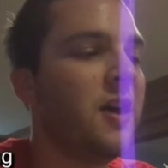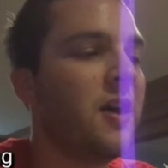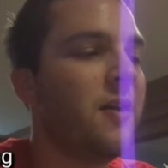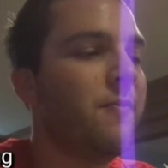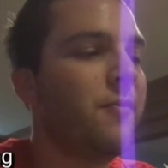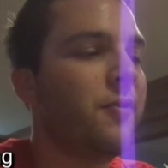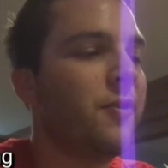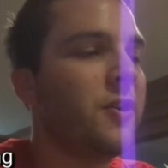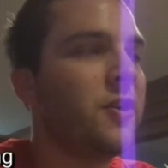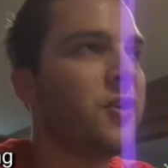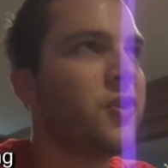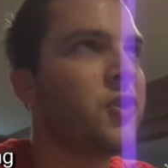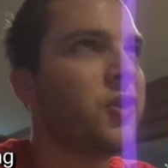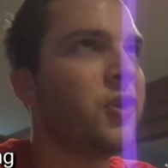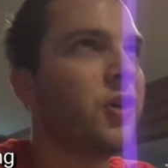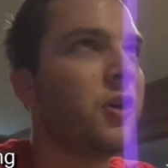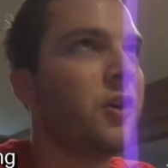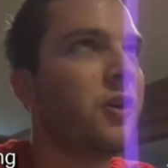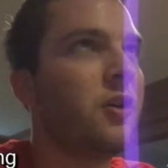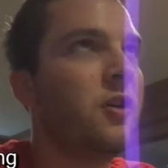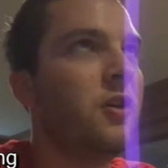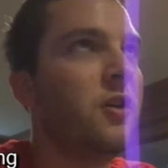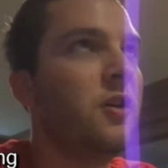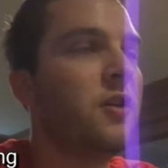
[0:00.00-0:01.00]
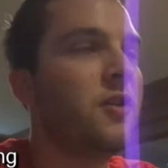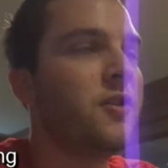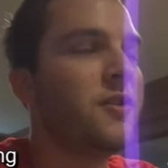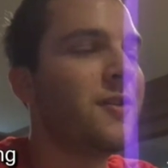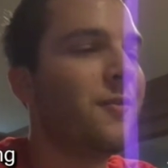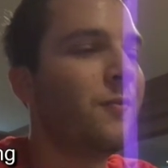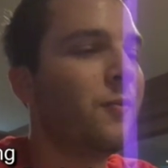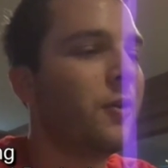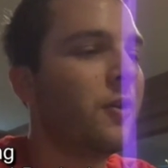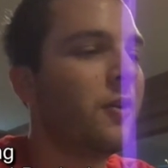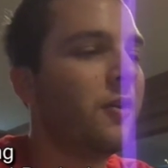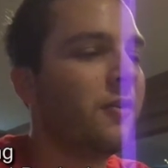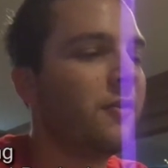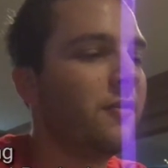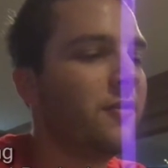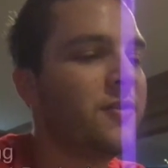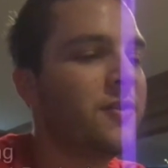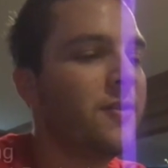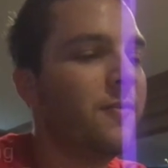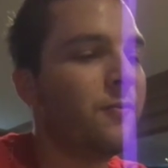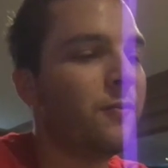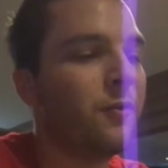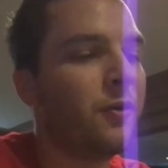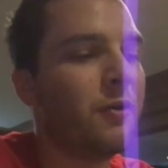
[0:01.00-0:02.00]
I'm pretty sure. Somewhere
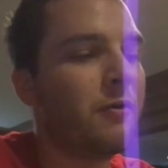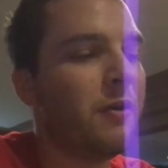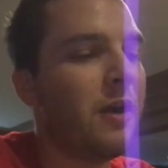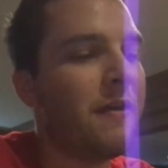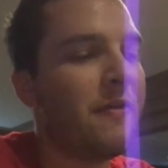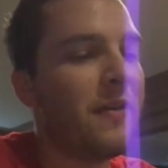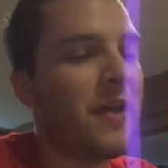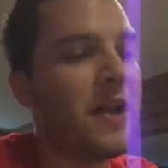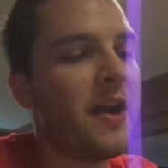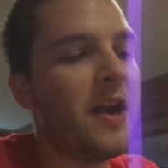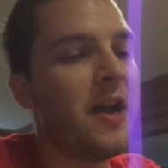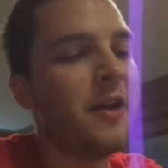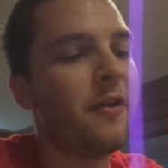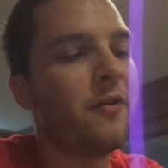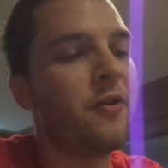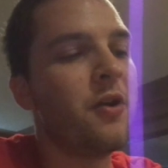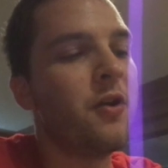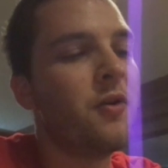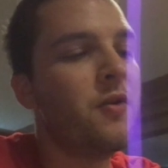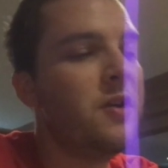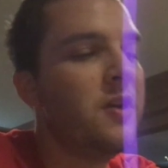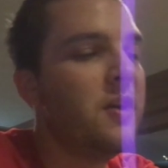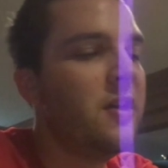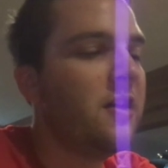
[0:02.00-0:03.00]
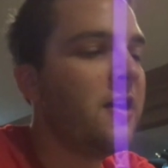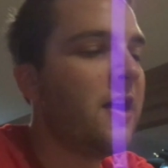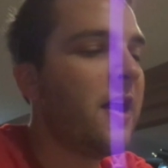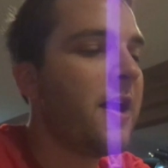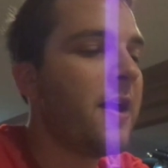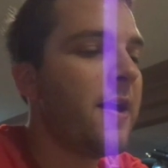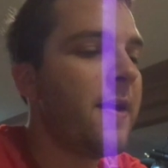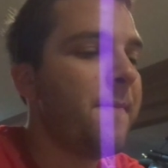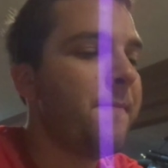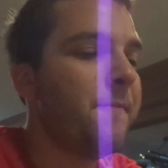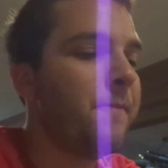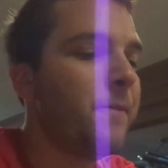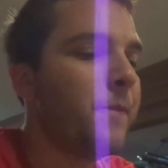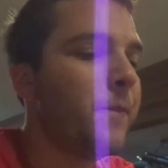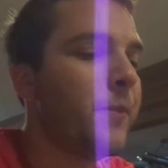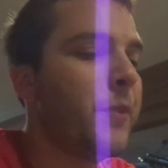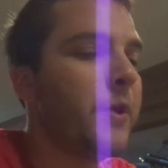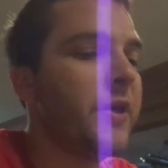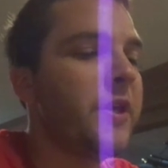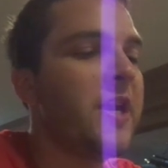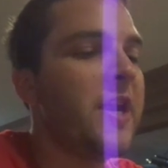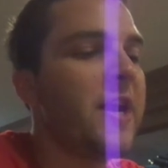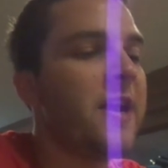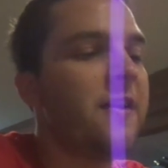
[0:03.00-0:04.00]
around that. I don't know.
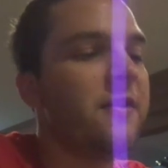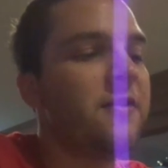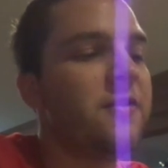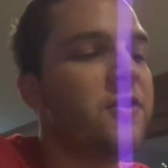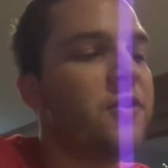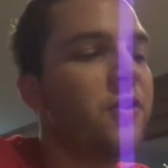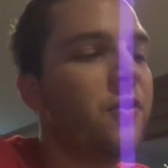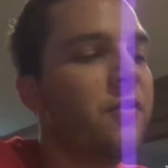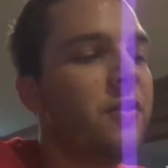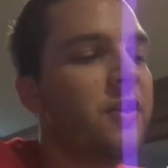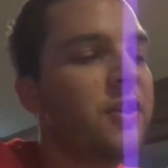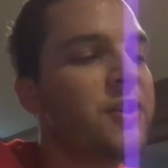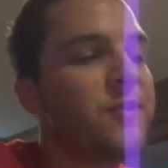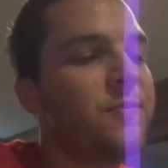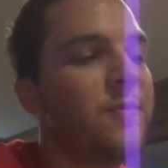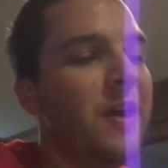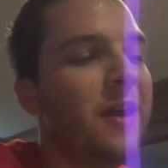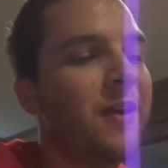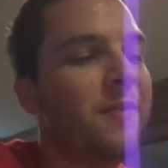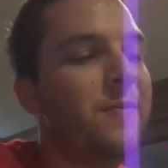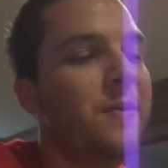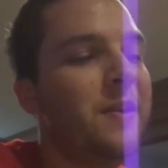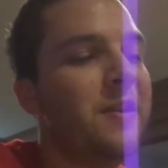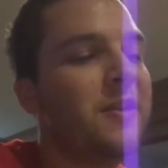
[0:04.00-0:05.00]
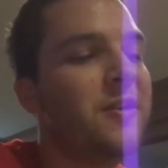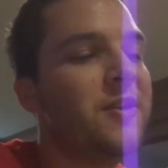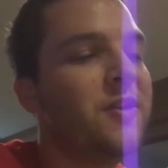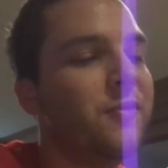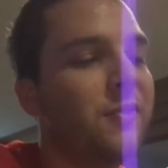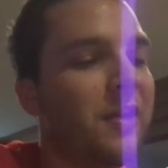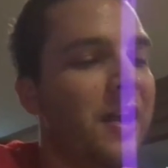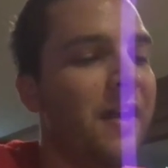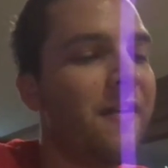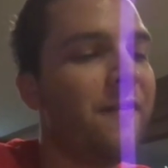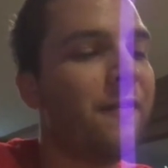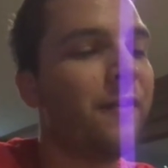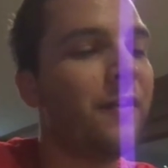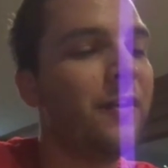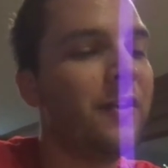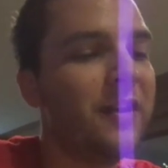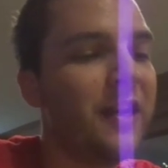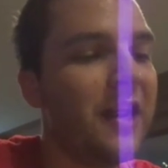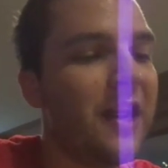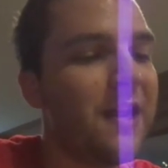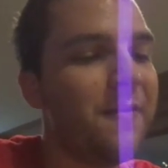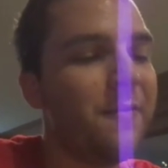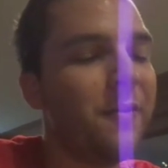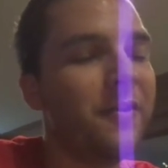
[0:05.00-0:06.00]
But yeah, don't expect me to do every
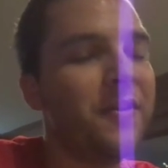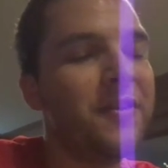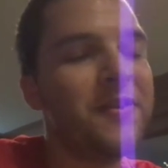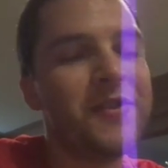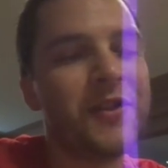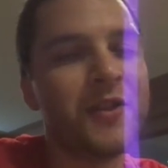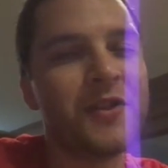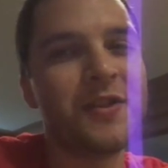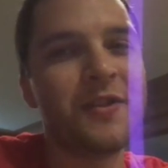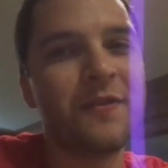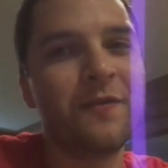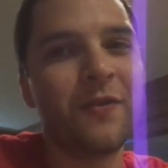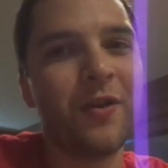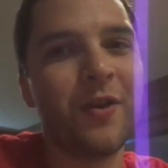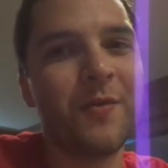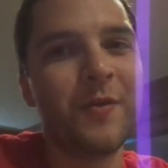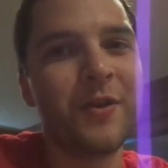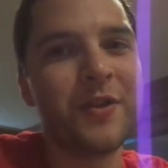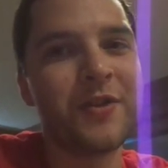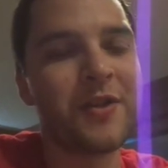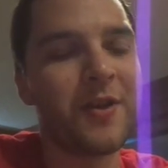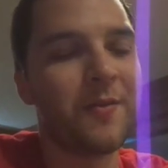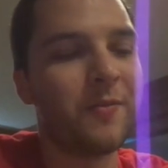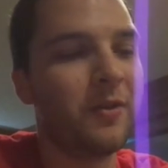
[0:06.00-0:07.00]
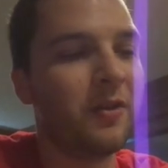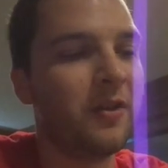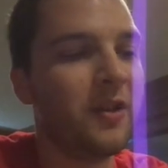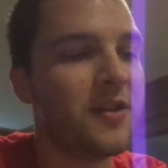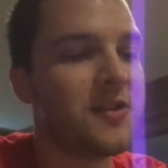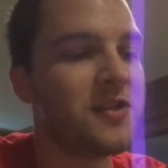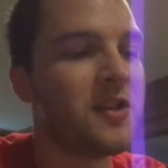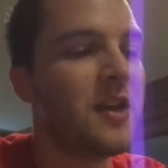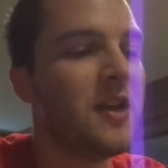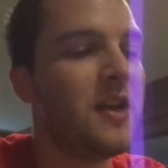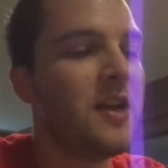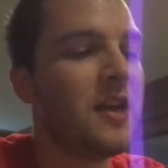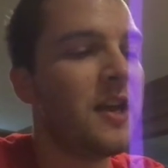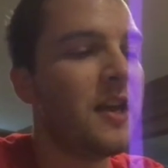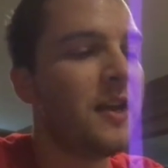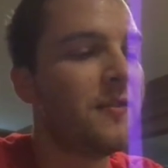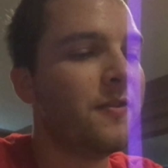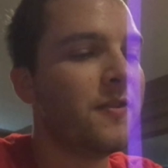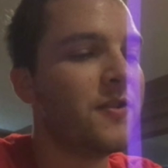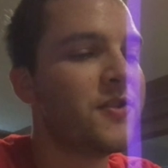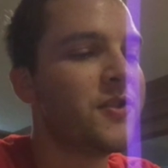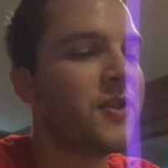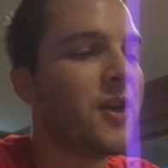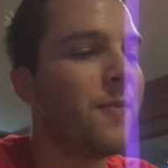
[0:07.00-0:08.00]
game on the 64-bit summer list
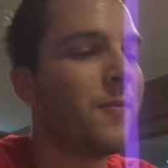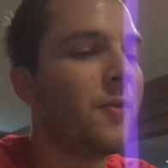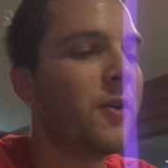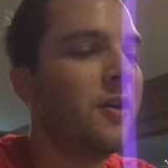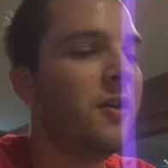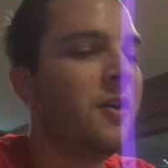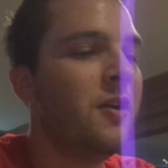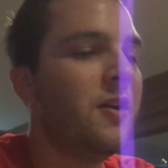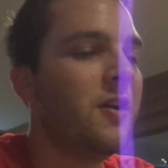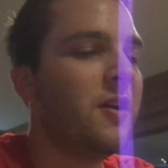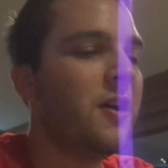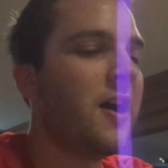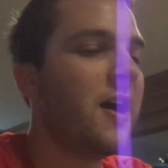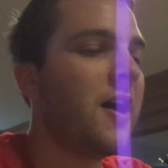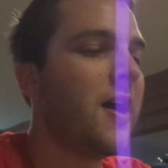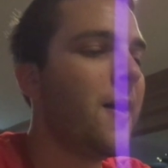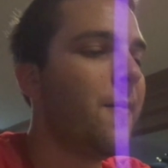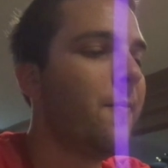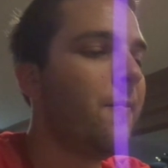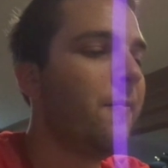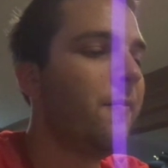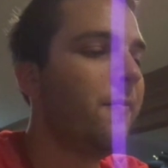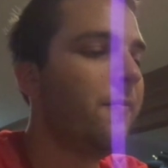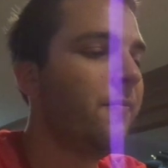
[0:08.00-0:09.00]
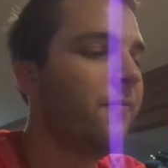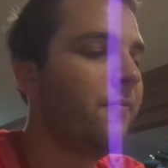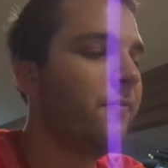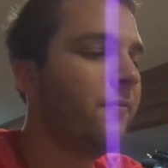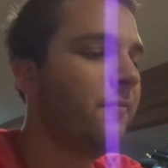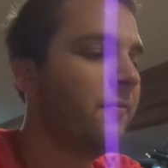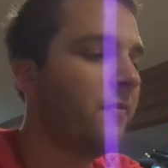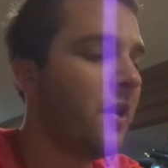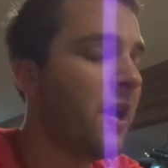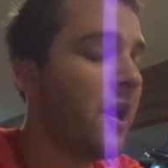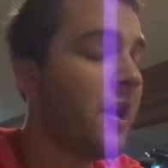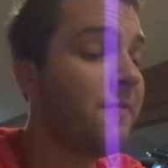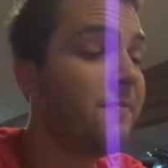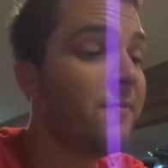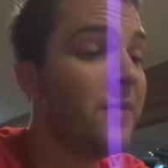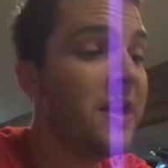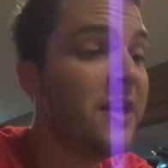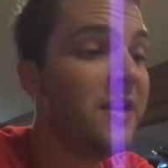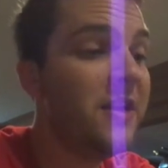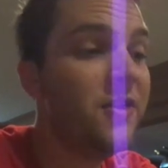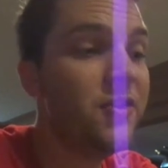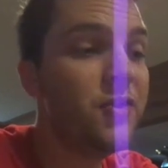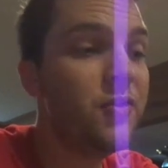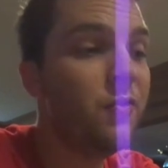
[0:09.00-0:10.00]
in the summer. I
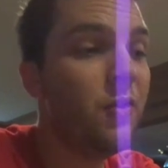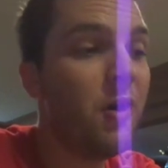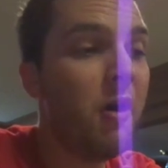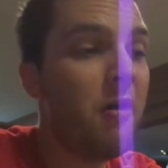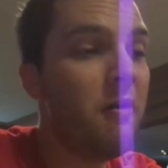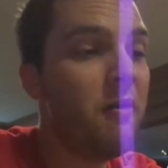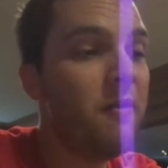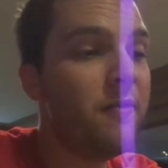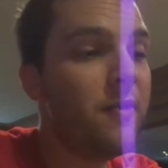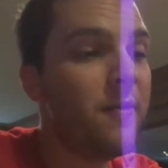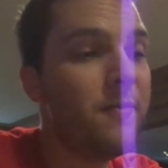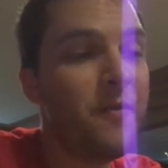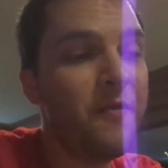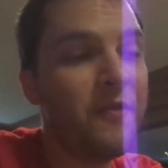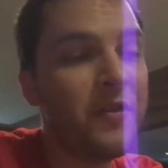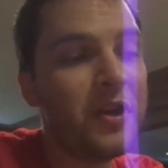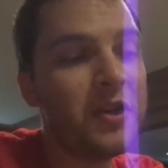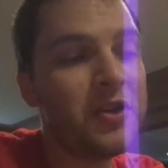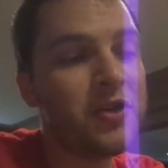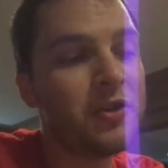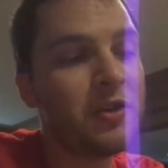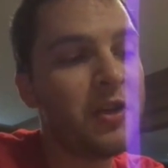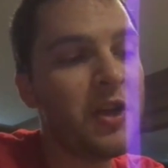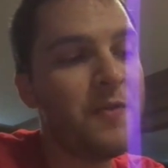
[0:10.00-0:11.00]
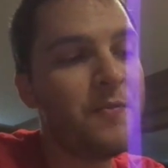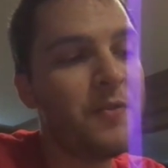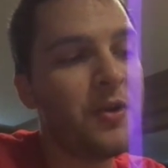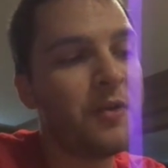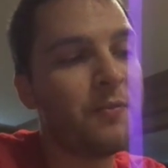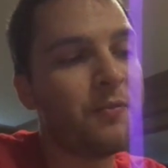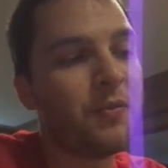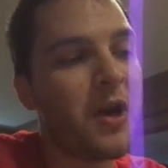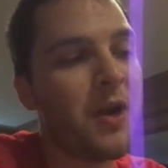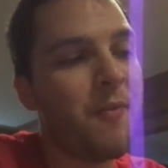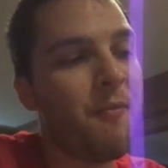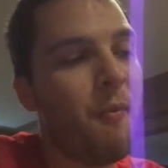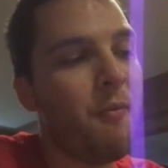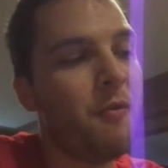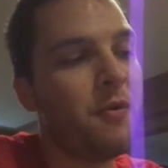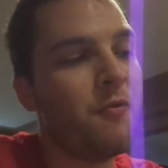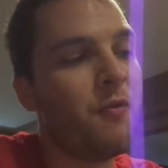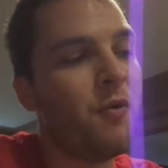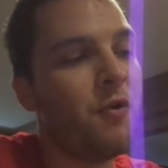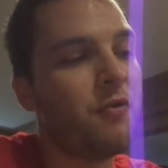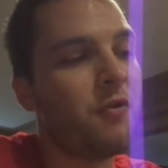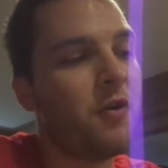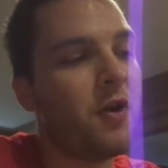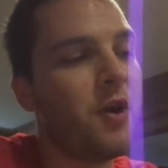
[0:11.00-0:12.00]
may do all of them eventually, but it probably
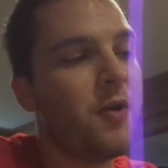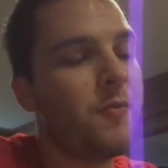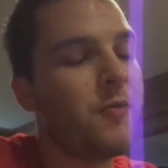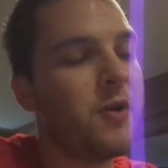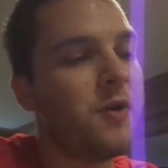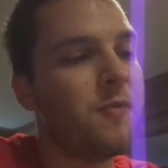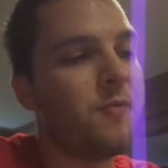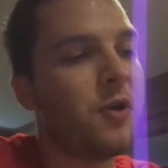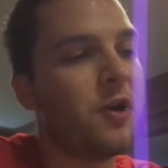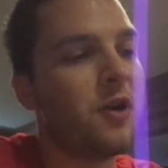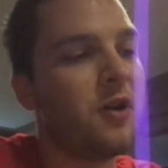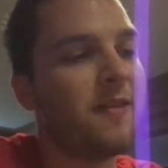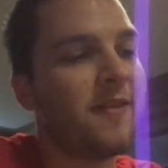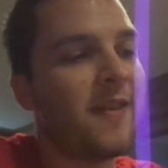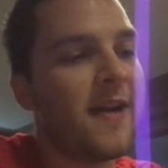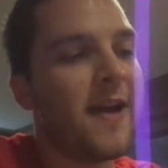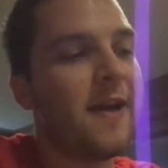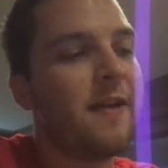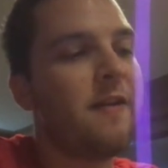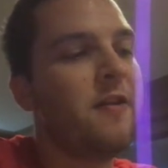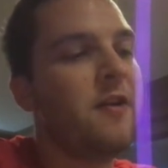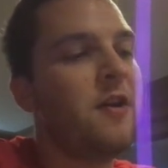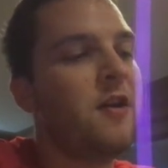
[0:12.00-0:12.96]
won't all be a part of that.